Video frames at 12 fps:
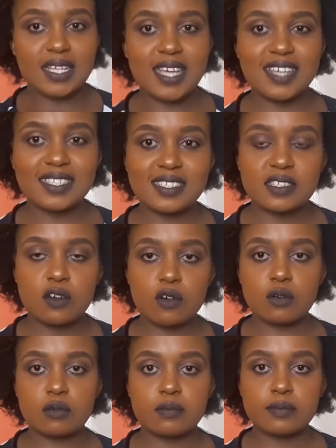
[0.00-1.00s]
Yes?
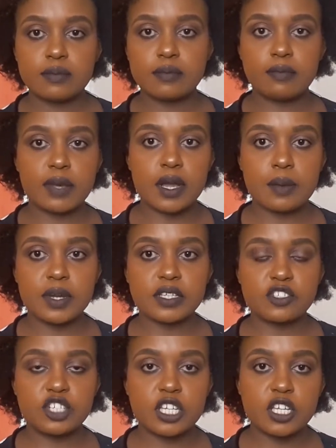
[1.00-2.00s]
Oh, my camera
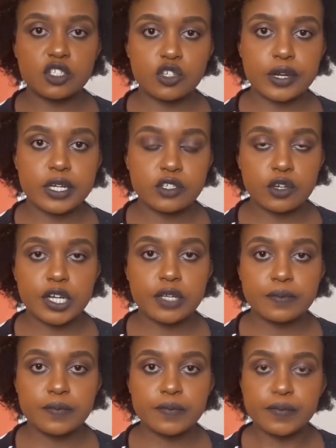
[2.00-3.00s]
is shaking. Sorry, sorry.
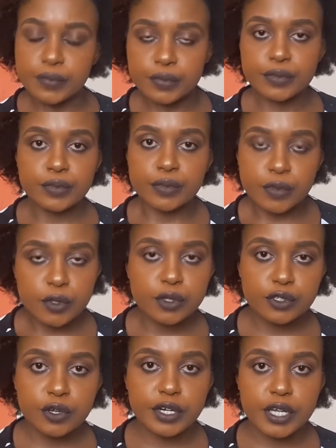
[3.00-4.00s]

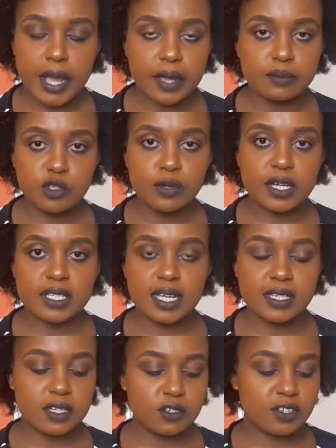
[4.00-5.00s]
Sorry, I am too
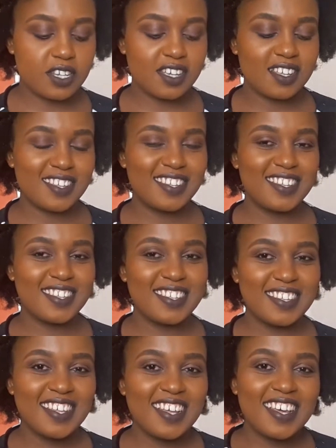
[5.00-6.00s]
excited today.
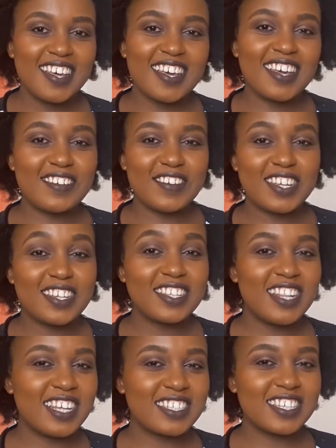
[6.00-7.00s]
Anyway,
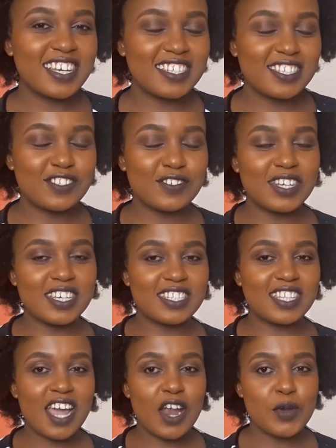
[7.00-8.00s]
let's get into it
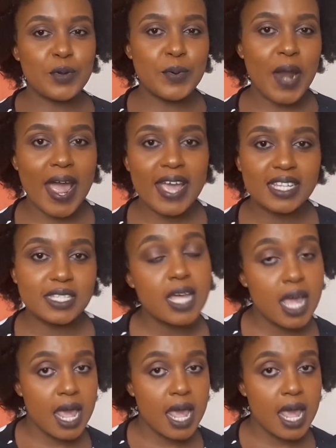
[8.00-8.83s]
right